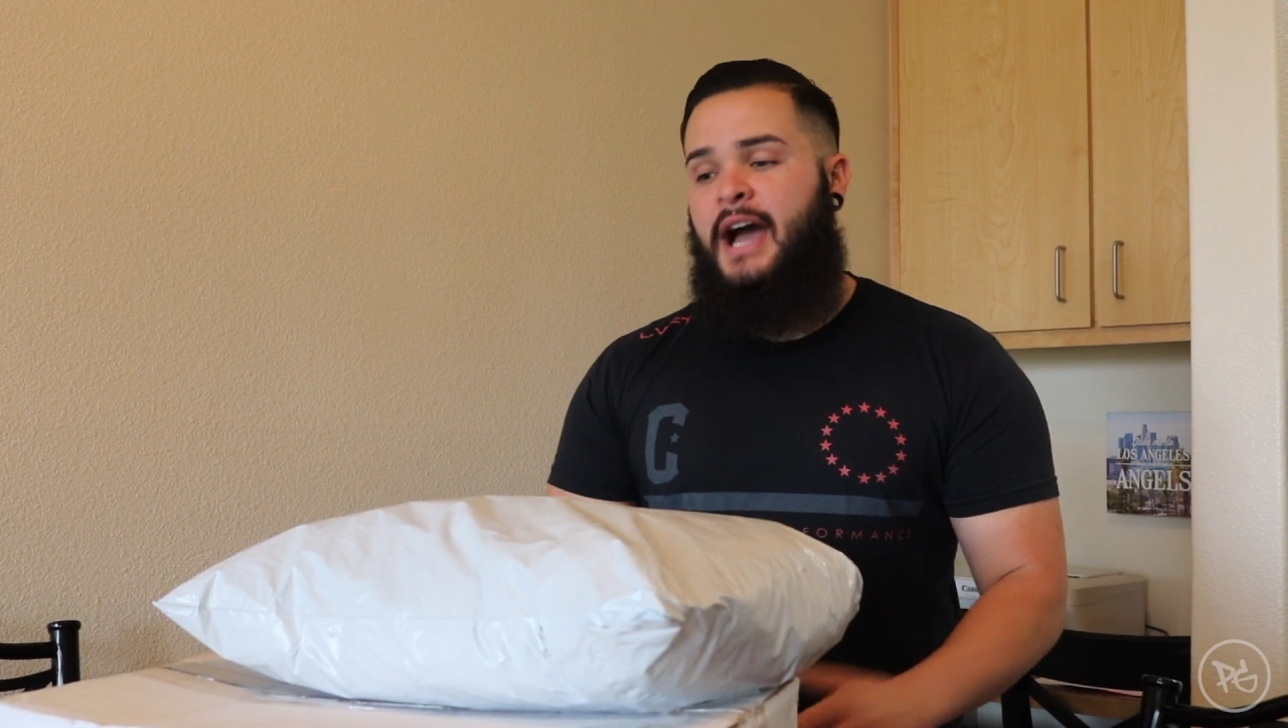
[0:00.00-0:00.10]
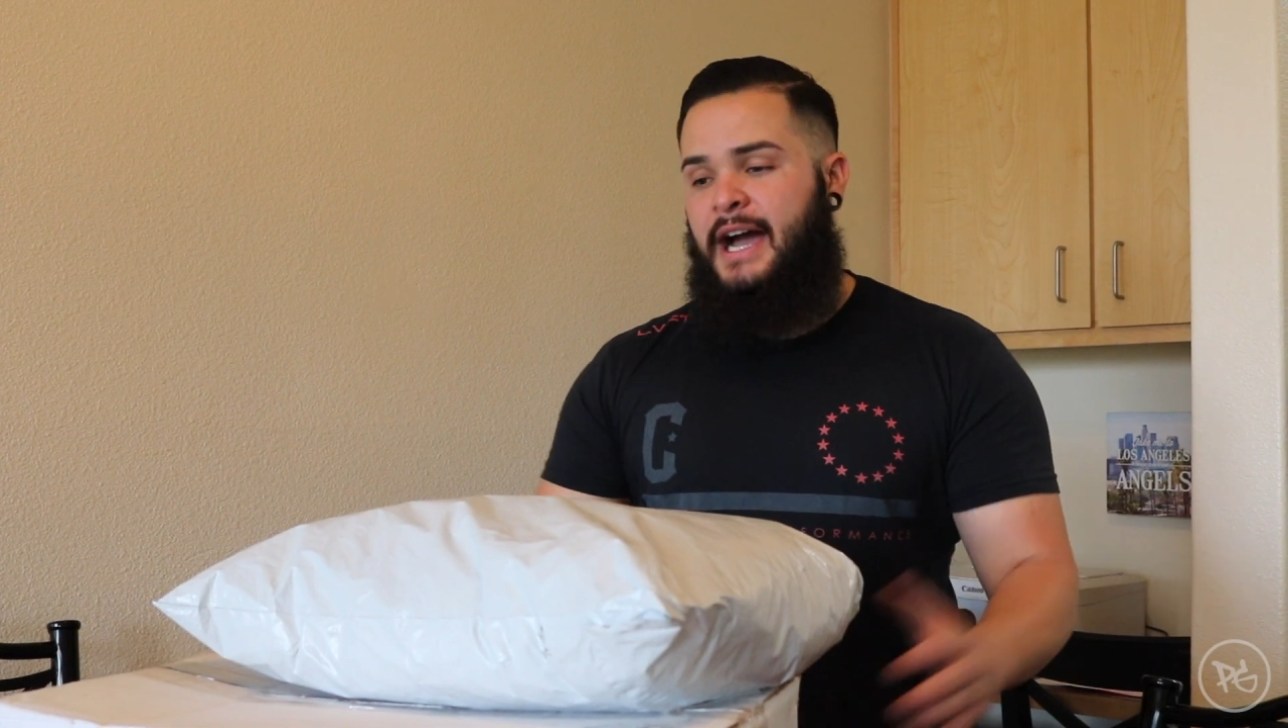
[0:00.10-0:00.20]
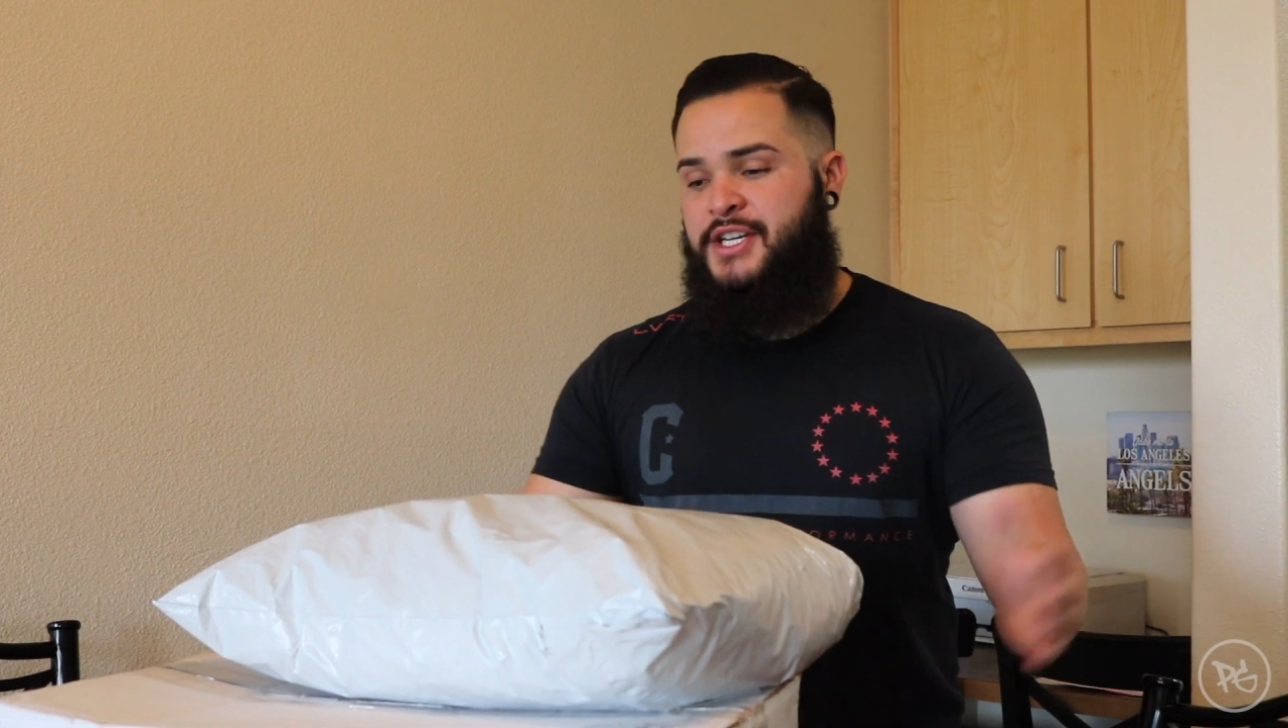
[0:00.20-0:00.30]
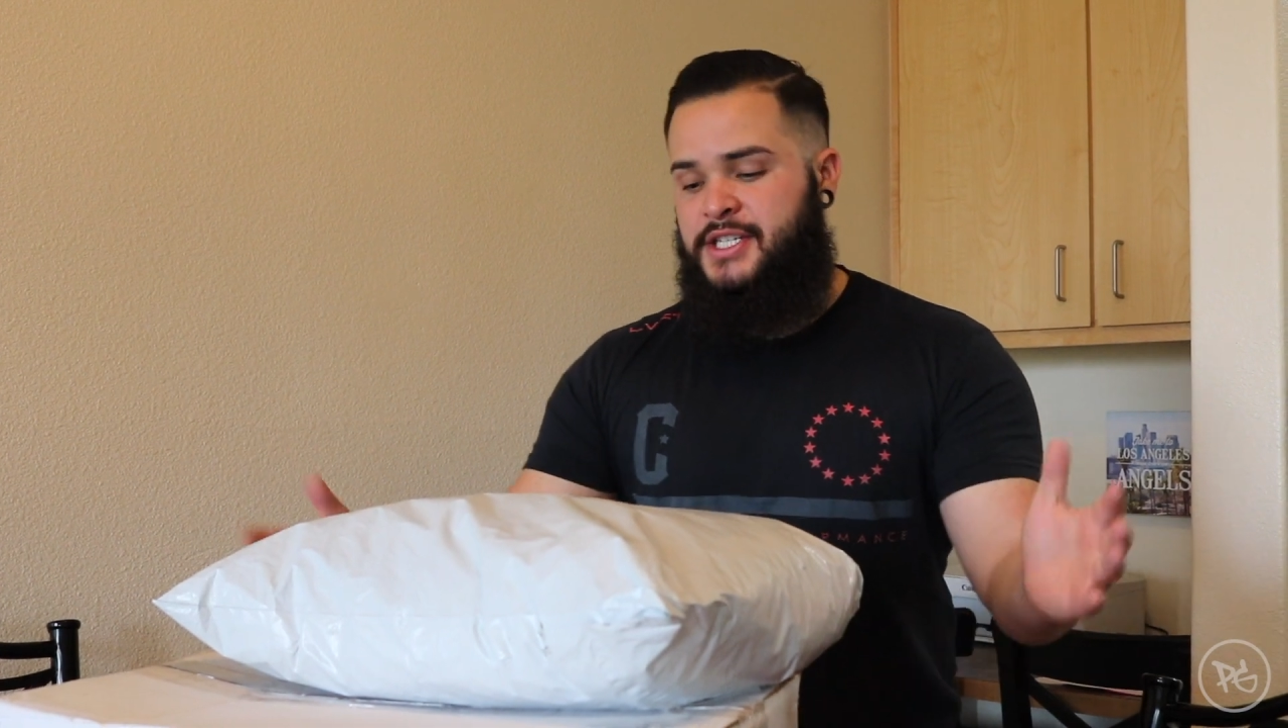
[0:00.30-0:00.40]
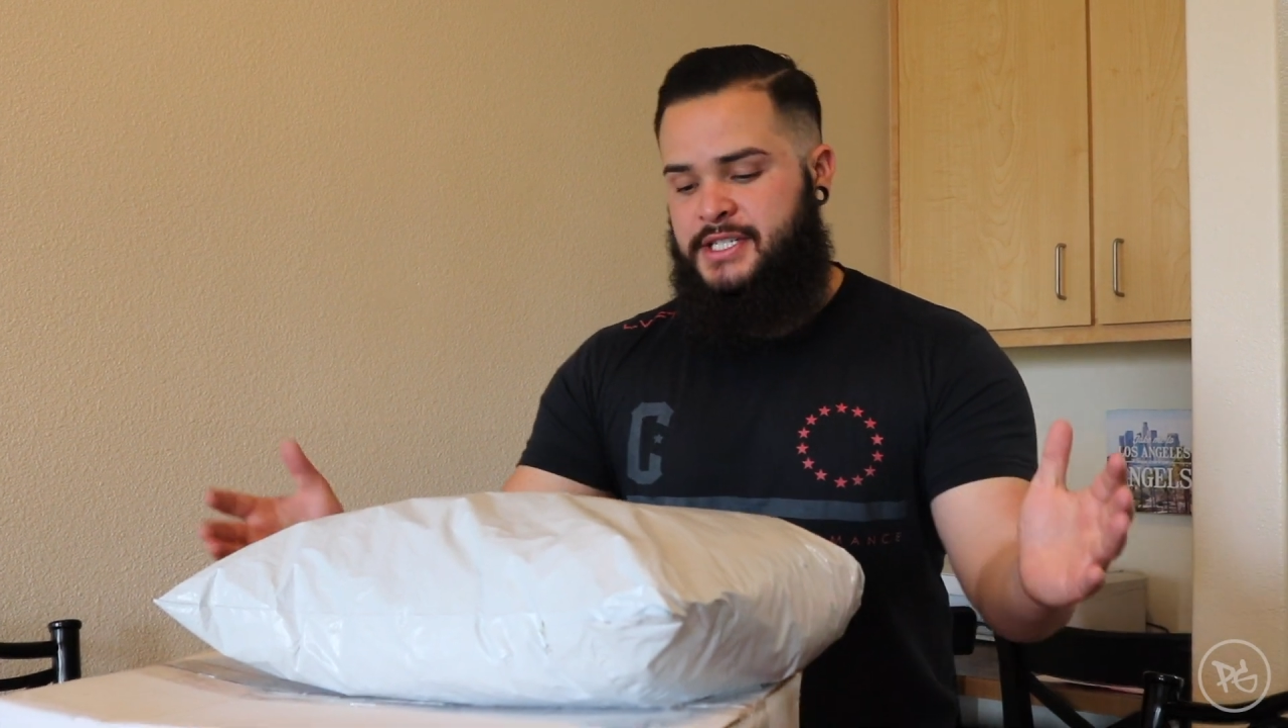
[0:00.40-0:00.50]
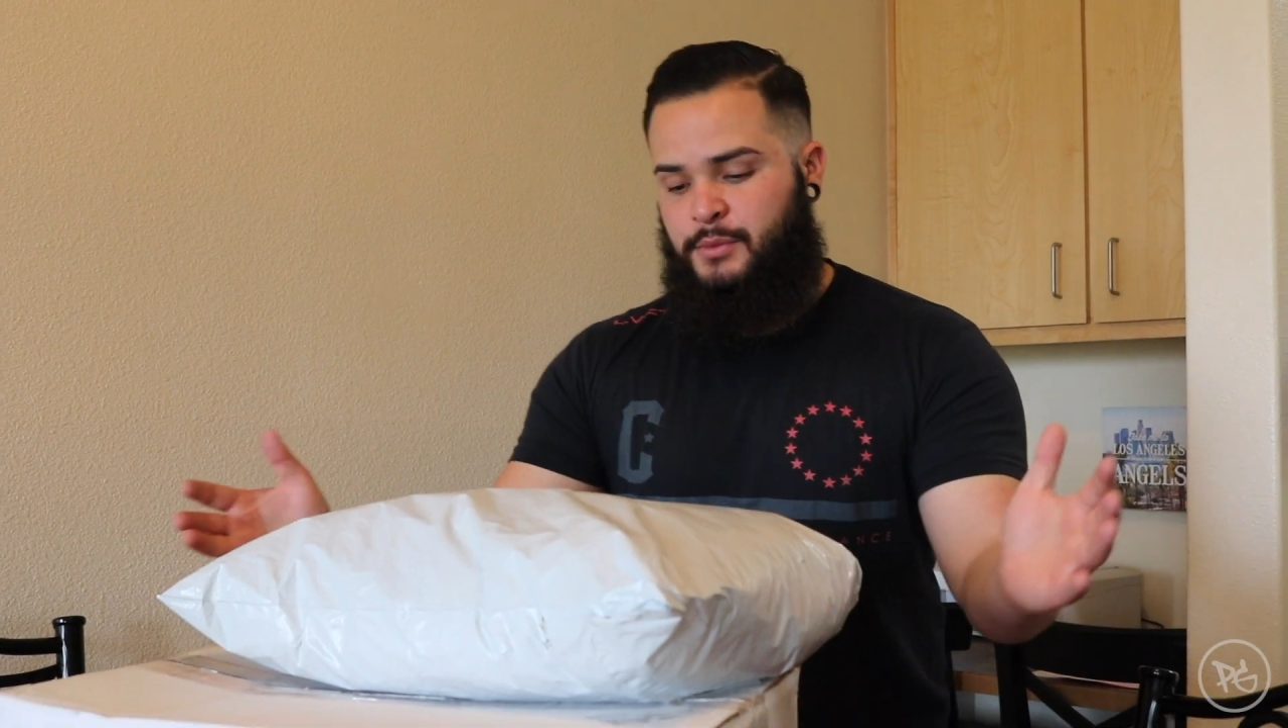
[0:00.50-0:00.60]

I just